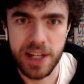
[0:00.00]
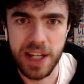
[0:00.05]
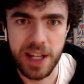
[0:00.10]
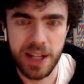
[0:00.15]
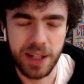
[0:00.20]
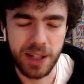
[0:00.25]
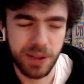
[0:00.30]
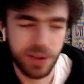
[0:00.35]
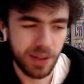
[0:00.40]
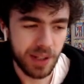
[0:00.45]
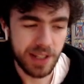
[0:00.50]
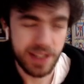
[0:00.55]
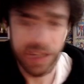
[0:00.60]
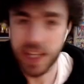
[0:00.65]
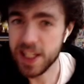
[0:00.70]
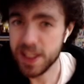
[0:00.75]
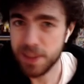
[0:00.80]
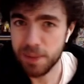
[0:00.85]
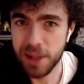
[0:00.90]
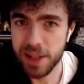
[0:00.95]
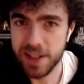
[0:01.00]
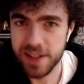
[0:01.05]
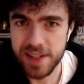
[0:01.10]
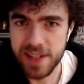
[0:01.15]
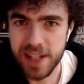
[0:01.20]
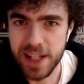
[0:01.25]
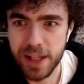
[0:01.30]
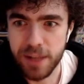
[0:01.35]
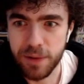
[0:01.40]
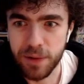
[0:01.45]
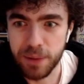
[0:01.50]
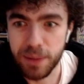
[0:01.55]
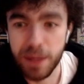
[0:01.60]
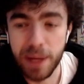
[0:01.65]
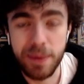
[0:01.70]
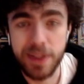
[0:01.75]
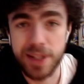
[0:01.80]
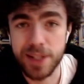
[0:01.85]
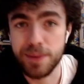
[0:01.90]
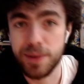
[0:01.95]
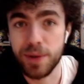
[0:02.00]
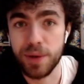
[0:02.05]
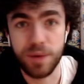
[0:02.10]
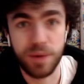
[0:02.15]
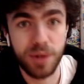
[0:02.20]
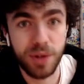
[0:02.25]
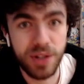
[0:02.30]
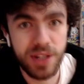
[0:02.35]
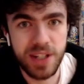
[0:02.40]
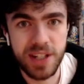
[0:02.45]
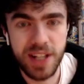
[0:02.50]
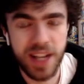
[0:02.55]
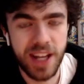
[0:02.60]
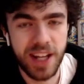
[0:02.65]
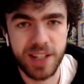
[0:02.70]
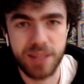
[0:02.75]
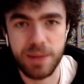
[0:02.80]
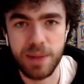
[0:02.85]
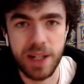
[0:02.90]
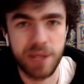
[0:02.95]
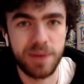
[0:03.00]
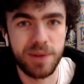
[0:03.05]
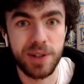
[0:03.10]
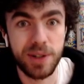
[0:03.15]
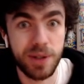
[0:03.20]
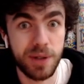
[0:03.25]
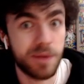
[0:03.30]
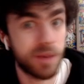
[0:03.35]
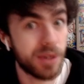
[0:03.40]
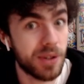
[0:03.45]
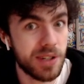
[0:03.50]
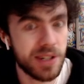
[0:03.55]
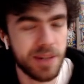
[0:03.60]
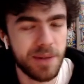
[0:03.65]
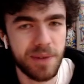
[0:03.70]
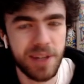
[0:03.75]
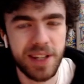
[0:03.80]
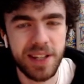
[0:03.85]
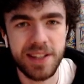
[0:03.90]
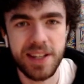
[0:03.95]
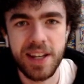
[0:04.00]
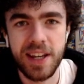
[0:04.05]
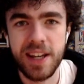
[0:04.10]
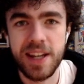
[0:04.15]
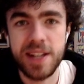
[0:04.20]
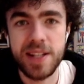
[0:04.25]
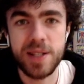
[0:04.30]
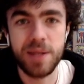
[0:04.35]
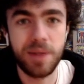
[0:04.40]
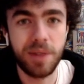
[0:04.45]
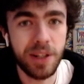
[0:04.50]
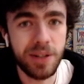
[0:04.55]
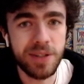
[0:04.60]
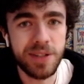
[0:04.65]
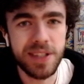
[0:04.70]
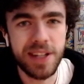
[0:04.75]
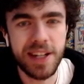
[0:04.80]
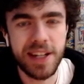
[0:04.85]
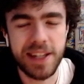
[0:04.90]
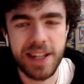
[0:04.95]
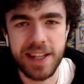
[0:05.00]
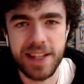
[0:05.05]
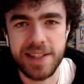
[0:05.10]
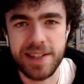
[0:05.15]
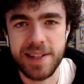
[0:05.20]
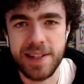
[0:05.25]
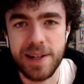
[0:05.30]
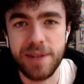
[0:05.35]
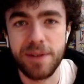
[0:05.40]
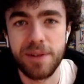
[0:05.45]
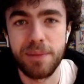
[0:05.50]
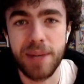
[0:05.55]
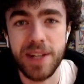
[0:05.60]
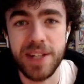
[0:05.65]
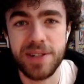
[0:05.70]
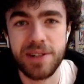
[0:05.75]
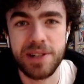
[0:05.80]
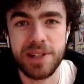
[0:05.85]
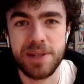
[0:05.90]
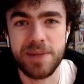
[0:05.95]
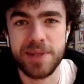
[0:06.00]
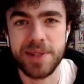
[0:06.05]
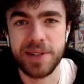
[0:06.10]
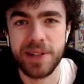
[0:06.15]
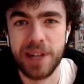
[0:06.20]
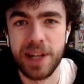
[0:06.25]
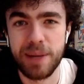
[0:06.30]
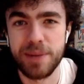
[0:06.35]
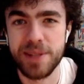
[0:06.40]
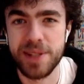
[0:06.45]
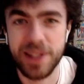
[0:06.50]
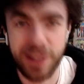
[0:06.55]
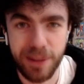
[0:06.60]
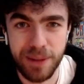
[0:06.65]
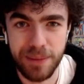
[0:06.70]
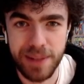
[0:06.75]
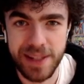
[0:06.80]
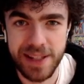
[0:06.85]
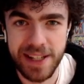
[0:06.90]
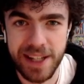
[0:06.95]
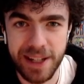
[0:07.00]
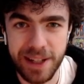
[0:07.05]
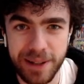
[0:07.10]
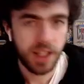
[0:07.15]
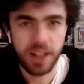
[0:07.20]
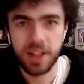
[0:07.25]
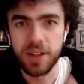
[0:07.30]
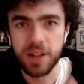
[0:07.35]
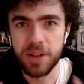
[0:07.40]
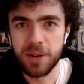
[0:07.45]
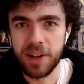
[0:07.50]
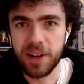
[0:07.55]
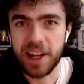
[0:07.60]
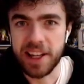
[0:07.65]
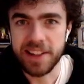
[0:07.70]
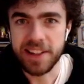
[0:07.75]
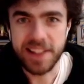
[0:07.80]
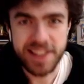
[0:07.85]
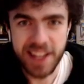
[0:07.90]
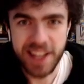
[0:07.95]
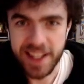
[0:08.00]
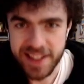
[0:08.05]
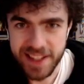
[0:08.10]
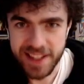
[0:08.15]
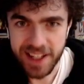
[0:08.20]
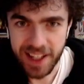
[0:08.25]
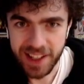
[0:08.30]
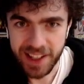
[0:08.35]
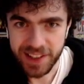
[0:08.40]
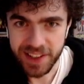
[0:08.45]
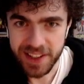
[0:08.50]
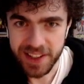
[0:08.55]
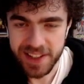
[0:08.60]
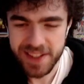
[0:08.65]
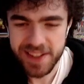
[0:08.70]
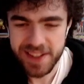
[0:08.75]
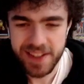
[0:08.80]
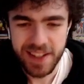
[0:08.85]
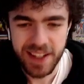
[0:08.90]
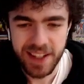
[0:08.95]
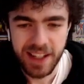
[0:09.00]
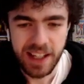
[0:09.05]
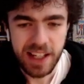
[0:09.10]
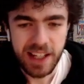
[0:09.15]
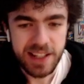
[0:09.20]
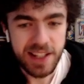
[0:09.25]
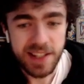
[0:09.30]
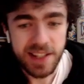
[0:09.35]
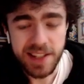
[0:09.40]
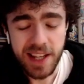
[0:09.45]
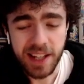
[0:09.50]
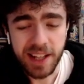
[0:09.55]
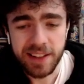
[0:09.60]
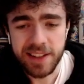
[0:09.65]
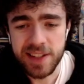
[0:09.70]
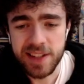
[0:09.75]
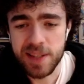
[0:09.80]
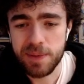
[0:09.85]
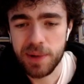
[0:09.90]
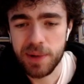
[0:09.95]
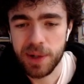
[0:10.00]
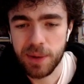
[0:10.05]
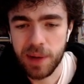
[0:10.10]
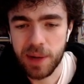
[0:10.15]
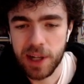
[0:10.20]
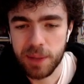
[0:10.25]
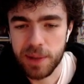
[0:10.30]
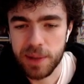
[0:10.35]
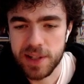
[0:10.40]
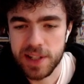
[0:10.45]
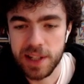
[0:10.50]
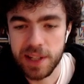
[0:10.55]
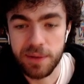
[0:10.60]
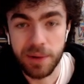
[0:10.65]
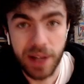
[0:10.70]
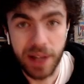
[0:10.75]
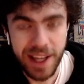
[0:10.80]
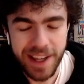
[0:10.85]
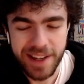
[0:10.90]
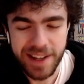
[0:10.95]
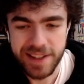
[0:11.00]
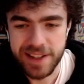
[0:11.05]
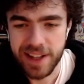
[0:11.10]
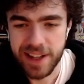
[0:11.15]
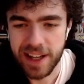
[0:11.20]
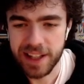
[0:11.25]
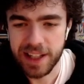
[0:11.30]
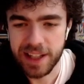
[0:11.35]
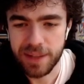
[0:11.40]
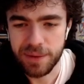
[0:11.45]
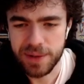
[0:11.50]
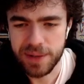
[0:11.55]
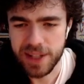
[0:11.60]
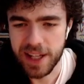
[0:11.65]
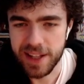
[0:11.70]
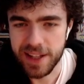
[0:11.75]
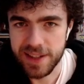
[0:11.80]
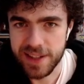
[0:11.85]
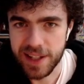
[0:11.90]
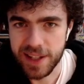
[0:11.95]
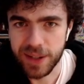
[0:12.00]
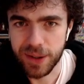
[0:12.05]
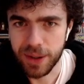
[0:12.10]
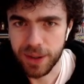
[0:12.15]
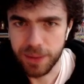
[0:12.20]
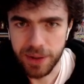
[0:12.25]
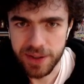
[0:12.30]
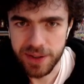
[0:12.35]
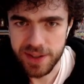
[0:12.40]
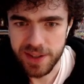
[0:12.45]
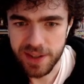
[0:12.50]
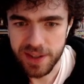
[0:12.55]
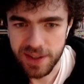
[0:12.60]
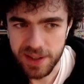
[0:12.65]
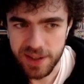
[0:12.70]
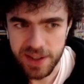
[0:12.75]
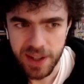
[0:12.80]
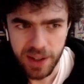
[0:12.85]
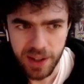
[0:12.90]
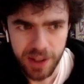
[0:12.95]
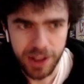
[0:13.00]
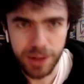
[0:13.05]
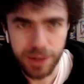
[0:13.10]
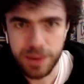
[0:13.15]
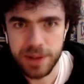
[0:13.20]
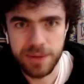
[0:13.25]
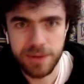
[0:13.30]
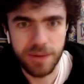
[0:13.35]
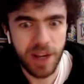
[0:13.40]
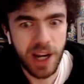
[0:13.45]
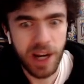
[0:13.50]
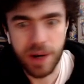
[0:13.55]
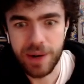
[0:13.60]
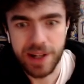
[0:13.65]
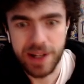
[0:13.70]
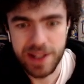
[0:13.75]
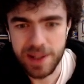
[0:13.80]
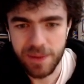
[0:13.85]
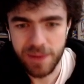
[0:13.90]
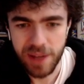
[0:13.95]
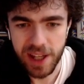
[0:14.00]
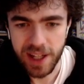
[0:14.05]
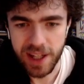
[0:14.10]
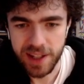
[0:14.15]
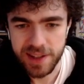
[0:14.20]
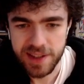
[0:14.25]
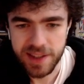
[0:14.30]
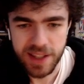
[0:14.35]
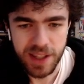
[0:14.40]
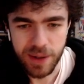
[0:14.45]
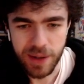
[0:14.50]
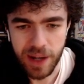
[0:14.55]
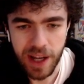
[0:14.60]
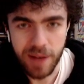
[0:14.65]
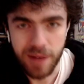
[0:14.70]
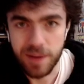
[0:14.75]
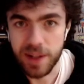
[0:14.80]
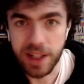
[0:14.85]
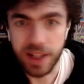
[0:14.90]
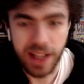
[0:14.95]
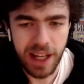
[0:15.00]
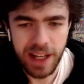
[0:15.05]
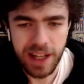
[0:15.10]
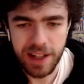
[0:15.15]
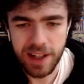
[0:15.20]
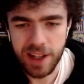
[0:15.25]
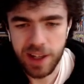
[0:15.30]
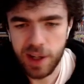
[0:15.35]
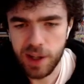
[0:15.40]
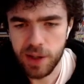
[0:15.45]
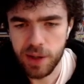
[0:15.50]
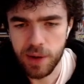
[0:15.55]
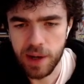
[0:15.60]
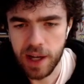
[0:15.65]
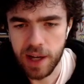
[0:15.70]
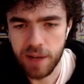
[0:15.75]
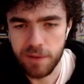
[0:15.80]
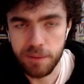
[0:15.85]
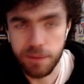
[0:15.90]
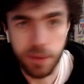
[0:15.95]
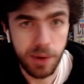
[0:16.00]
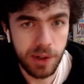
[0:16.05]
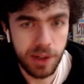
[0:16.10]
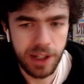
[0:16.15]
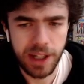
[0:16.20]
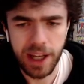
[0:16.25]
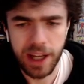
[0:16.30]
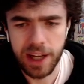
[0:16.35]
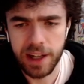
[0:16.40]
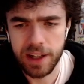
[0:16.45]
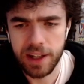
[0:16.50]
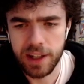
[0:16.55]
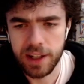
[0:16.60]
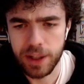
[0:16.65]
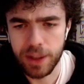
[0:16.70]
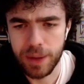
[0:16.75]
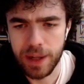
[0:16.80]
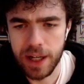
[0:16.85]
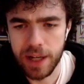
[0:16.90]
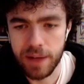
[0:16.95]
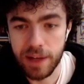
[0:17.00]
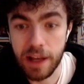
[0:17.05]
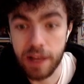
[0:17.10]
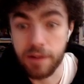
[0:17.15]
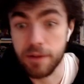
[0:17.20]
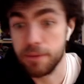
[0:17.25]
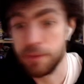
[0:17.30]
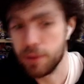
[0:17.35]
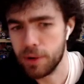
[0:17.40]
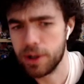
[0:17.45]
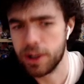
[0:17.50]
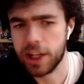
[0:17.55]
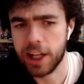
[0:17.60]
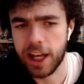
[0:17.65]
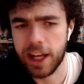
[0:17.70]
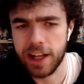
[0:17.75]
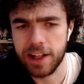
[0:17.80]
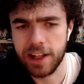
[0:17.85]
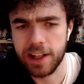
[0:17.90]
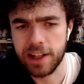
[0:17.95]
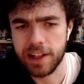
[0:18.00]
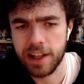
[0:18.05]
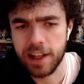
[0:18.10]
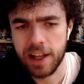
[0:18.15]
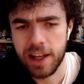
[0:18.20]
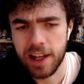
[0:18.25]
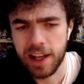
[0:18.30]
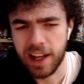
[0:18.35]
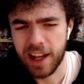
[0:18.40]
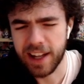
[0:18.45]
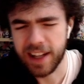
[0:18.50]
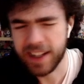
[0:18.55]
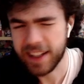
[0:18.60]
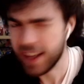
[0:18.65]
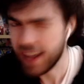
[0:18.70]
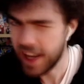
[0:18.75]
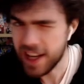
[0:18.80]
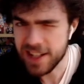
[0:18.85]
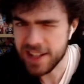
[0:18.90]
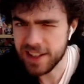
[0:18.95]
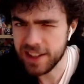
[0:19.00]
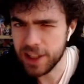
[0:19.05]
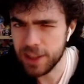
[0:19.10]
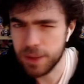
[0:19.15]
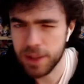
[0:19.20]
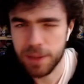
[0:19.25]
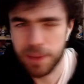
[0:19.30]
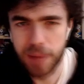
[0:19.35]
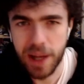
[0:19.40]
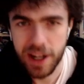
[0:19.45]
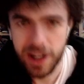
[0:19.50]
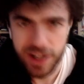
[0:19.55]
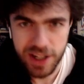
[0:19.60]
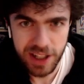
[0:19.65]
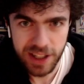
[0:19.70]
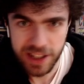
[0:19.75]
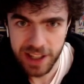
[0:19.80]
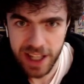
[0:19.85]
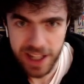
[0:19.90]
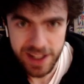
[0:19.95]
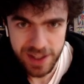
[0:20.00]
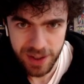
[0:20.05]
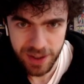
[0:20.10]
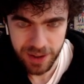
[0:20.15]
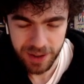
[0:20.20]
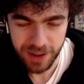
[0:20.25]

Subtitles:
including Despia stuff and maybe some new fusion decks ready for the new fusion event, so if you're interested in any of that stuff, make sure you subscribe so you don't miss out. Alright, let's get into the deck list. So this deck list is built around a bunch of level 8 and level 10 synchro monsters, all with various effects. You have negating, you have more negating, you have even more negating, and occasionally a little bit of banishing in there too.